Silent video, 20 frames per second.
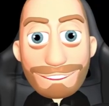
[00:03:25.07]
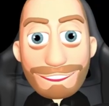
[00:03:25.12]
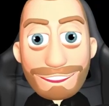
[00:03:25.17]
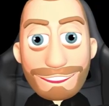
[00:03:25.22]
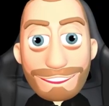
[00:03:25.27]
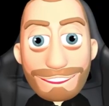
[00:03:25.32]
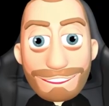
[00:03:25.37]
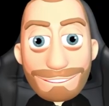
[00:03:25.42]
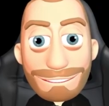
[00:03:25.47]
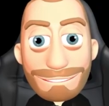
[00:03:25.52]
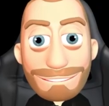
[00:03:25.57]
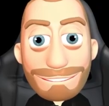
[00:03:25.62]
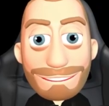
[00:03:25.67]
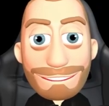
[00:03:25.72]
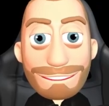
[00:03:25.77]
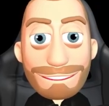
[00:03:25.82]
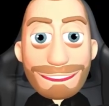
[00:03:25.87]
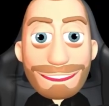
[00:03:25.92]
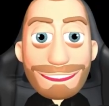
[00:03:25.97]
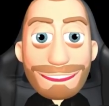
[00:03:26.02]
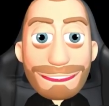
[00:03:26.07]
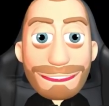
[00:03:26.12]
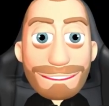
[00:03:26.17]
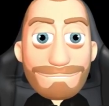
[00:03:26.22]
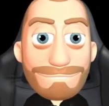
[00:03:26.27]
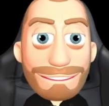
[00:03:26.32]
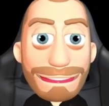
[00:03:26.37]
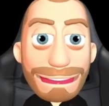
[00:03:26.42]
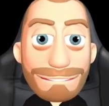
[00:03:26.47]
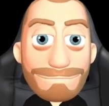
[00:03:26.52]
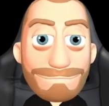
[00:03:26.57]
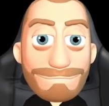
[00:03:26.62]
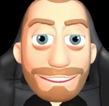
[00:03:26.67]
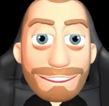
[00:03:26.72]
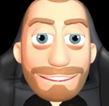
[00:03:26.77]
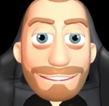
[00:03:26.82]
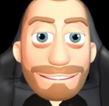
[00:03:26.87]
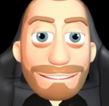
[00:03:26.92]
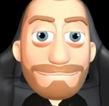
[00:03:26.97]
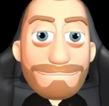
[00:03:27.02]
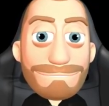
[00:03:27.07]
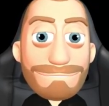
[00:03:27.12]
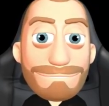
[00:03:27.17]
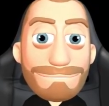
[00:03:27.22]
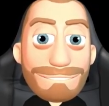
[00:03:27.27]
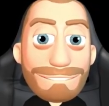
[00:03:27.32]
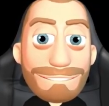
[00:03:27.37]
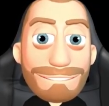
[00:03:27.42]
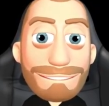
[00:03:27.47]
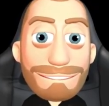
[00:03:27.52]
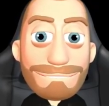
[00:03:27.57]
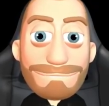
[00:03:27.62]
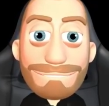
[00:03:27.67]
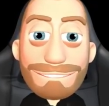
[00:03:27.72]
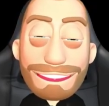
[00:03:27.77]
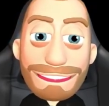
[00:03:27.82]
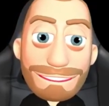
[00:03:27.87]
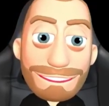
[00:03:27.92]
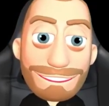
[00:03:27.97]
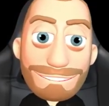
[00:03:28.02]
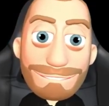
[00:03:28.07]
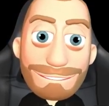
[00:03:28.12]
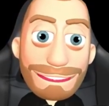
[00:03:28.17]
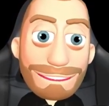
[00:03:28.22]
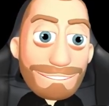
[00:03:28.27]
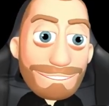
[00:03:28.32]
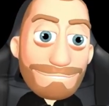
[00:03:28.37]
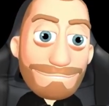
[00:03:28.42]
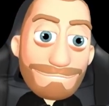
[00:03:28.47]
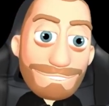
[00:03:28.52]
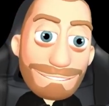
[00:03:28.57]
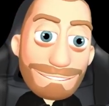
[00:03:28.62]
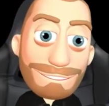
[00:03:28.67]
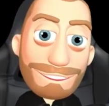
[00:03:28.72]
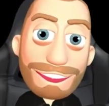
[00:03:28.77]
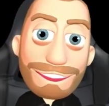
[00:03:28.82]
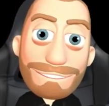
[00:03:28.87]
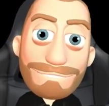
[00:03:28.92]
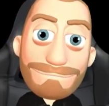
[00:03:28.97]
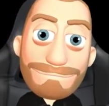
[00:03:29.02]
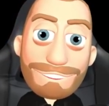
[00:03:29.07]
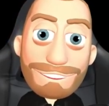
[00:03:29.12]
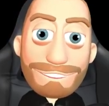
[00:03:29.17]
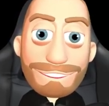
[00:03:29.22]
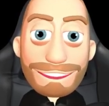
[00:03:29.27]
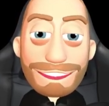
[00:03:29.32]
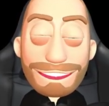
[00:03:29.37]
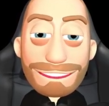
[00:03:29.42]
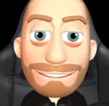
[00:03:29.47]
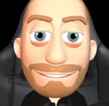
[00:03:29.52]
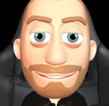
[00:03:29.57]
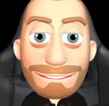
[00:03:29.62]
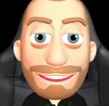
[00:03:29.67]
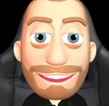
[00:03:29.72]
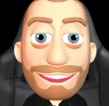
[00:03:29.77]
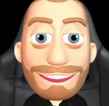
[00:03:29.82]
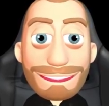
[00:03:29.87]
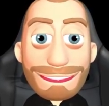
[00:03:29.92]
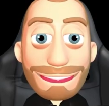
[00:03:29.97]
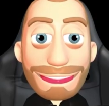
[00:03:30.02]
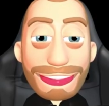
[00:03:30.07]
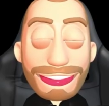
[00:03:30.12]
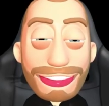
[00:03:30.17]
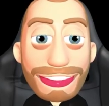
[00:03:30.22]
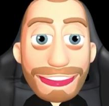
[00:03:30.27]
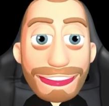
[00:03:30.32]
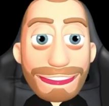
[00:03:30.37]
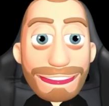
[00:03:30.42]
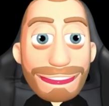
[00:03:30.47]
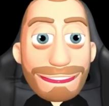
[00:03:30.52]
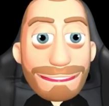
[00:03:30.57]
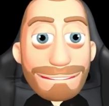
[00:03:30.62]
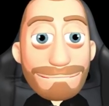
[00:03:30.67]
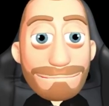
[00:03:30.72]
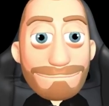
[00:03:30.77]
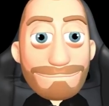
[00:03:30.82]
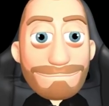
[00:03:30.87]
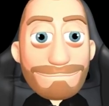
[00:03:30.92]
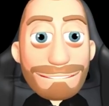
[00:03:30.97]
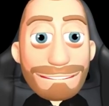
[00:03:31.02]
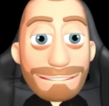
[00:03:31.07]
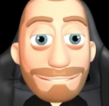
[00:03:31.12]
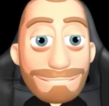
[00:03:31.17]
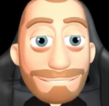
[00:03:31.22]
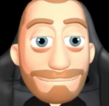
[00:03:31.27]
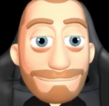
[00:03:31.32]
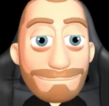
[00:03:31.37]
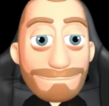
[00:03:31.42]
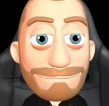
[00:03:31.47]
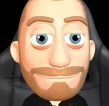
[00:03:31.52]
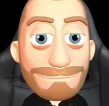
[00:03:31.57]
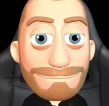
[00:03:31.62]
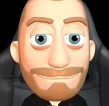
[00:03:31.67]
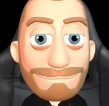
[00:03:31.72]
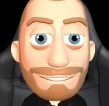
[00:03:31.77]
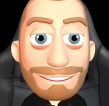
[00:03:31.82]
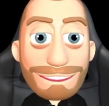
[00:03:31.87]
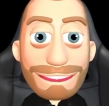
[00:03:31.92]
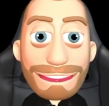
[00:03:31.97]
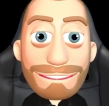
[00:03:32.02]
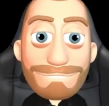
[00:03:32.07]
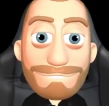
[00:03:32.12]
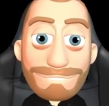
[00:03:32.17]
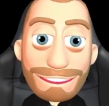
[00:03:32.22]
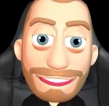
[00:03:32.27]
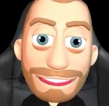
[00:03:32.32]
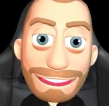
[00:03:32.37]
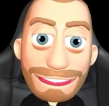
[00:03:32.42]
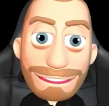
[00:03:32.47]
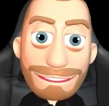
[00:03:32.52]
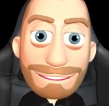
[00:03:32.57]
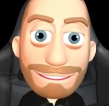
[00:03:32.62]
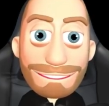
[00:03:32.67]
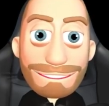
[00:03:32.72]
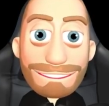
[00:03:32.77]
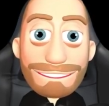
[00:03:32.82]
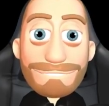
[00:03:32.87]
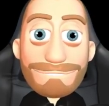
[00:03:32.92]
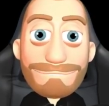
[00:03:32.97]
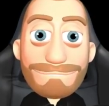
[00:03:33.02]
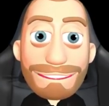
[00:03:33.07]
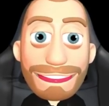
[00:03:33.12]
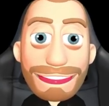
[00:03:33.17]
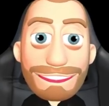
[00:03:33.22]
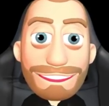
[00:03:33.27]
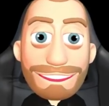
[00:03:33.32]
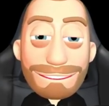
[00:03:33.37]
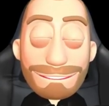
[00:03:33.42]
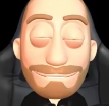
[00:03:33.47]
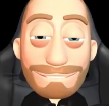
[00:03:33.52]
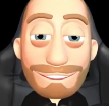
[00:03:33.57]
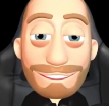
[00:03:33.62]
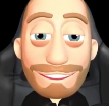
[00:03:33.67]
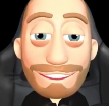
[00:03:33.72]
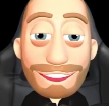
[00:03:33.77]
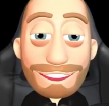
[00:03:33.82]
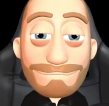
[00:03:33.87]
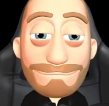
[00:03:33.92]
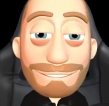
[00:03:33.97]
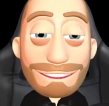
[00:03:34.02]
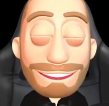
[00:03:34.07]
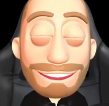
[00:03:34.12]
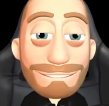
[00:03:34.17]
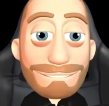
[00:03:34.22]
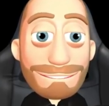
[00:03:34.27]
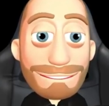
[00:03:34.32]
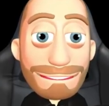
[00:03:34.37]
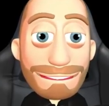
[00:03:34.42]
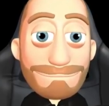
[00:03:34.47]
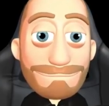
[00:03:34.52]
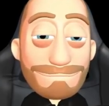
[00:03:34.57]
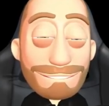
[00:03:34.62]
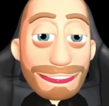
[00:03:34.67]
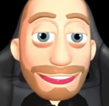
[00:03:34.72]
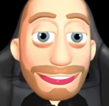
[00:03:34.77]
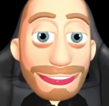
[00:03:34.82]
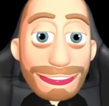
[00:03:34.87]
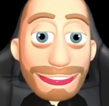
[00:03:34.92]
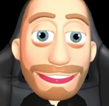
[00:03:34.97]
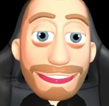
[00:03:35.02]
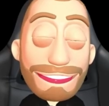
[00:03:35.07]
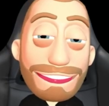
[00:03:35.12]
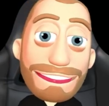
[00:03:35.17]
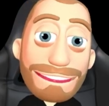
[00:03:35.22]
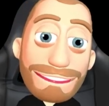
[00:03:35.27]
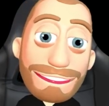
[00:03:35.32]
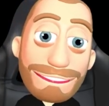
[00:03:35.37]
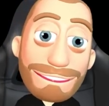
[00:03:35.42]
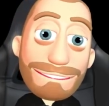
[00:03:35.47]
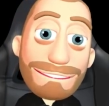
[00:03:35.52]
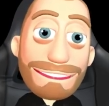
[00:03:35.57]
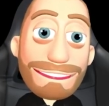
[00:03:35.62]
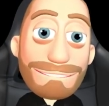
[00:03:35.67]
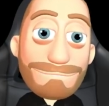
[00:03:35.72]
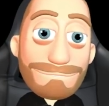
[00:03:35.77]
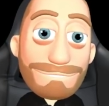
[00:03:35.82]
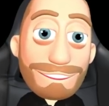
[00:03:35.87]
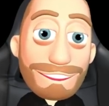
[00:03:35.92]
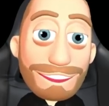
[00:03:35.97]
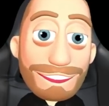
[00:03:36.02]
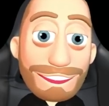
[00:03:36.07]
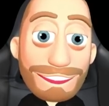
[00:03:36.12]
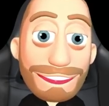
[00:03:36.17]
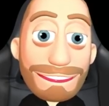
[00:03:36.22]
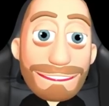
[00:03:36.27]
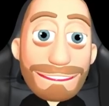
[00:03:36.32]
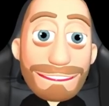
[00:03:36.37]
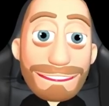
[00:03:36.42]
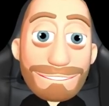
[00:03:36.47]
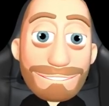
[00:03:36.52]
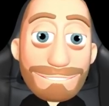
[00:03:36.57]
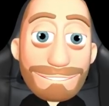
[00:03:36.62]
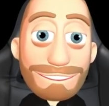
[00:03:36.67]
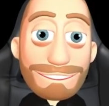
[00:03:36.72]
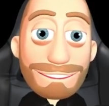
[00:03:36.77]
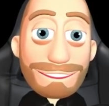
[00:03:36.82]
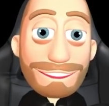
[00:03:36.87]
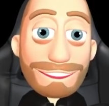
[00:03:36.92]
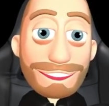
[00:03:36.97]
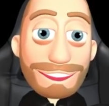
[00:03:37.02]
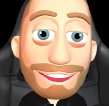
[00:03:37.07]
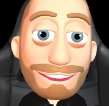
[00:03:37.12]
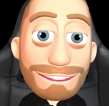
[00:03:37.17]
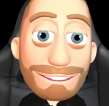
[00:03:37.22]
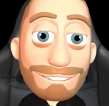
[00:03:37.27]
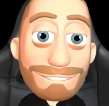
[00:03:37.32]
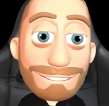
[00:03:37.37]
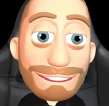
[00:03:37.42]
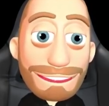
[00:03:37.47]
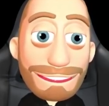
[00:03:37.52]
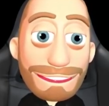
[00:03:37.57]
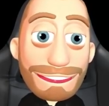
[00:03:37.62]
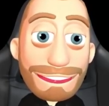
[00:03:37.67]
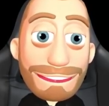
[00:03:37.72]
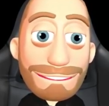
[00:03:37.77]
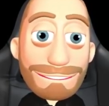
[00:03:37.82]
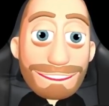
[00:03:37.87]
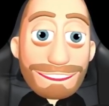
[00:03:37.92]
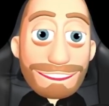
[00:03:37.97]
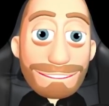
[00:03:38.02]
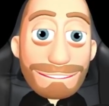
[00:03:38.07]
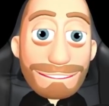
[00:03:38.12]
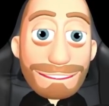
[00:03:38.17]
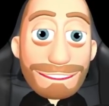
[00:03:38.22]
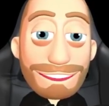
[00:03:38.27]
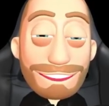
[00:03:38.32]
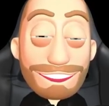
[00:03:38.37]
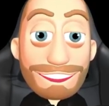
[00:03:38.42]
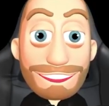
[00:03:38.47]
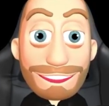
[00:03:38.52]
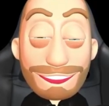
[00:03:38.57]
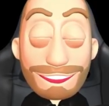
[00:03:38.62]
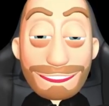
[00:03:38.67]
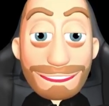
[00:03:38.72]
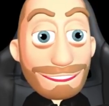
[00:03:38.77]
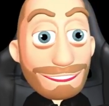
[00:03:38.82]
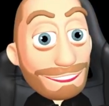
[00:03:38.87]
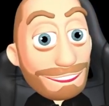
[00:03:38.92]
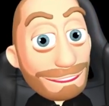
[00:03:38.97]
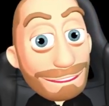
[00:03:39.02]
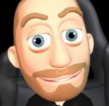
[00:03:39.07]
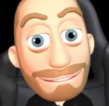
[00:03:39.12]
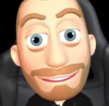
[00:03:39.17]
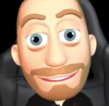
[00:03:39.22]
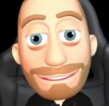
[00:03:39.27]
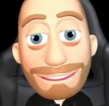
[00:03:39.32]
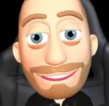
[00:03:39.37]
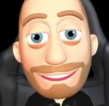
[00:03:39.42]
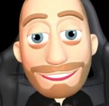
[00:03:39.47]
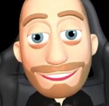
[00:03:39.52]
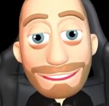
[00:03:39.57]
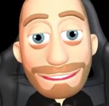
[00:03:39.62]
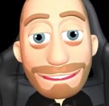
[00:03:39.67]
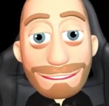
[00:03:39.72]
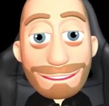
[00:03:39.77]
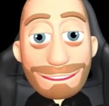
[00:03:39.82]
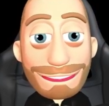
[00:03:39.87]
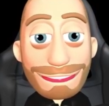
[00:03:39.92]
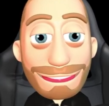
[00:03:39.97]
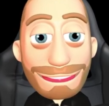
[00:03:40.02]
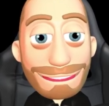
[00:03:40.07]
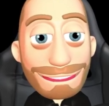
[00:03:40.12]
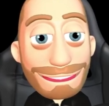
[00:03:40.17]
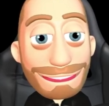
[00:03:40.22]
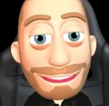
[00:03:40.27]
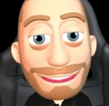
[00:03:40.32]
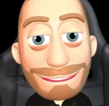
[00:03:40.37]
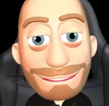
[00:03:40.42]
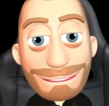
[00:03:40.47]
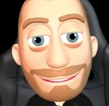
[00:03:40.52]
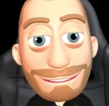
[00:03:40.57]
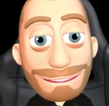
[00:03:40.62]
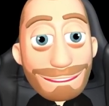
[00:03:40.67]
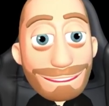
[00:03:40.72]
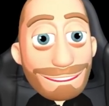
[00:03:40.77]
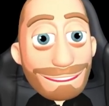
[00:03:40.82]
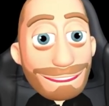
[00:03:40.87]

50, and we just have it coming soon on the website for right now, but this one will release some more information about how it's going to burn T-bill from circulation. It's going to be really fun, I think. I'm